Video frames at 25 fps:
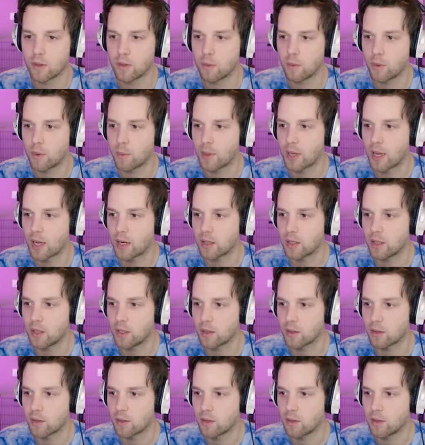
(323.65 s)
What do we got in
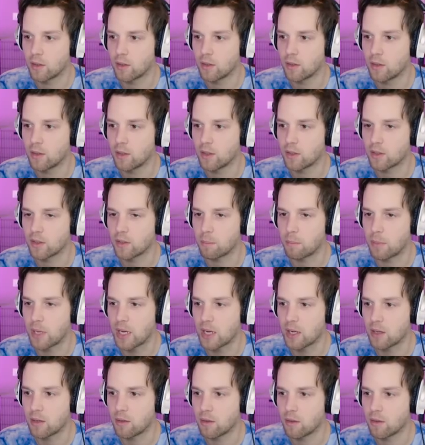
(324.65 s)
here?
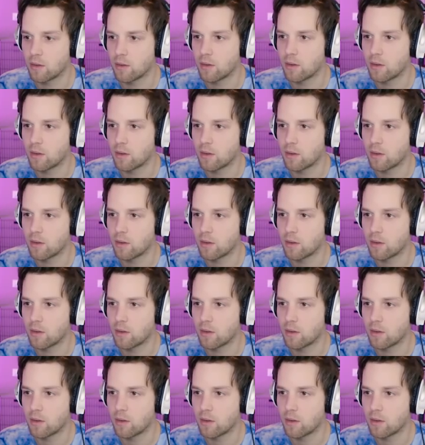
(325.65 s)
Sabine.